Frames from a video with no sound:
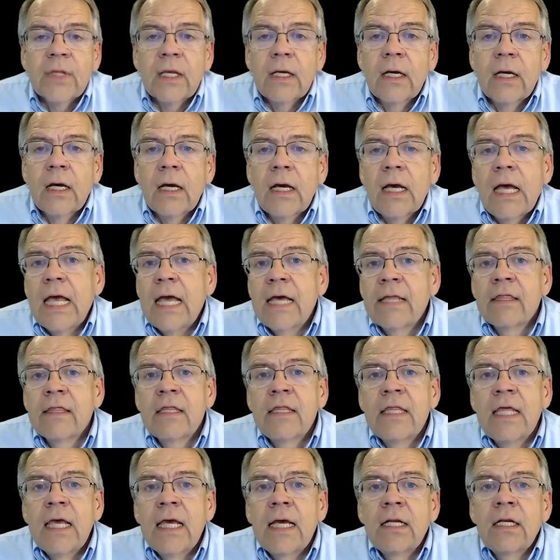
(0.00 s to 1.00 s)
And
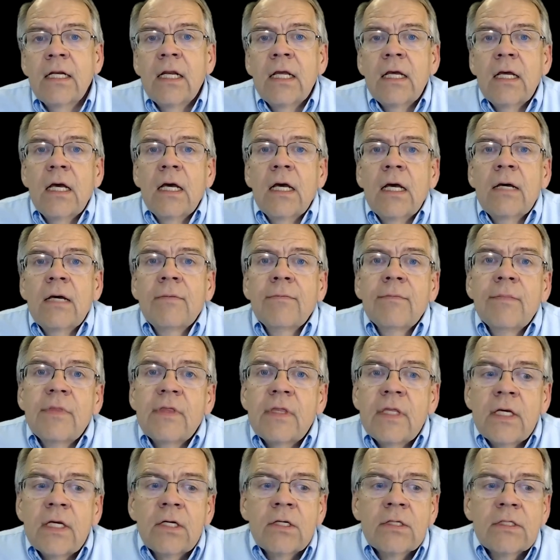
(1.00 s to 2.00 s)
then
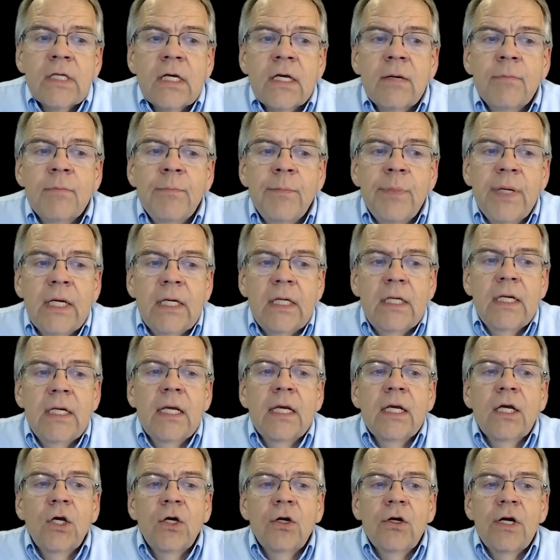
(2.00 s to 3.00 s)
there's a
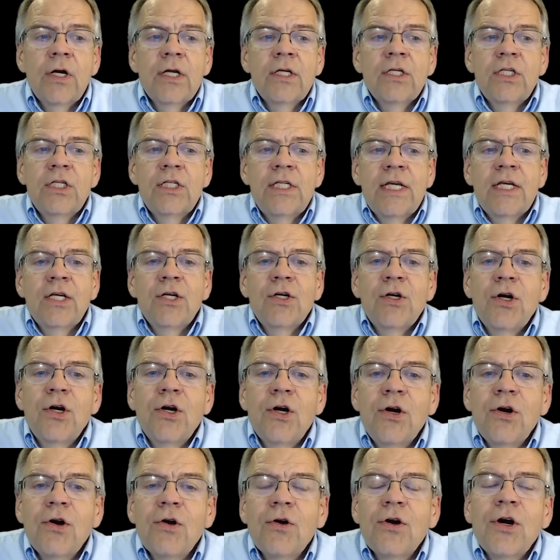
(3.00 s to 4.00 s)
picnic or a
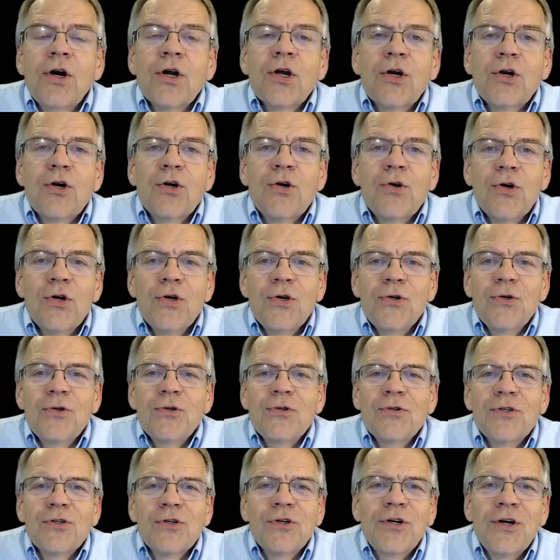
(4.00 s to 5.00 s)
dinner or a
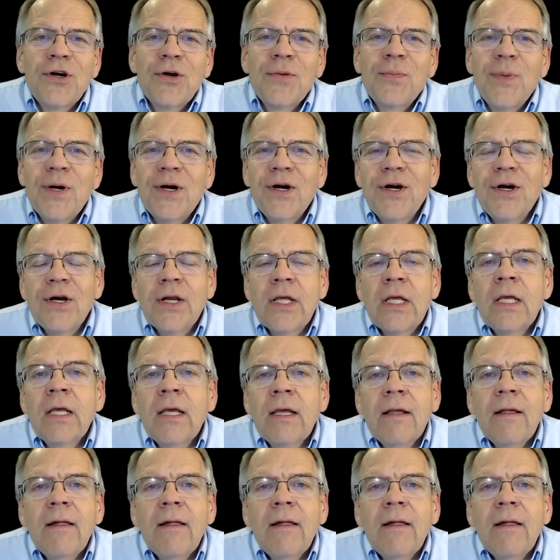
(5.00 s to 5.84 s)
cruise or a party,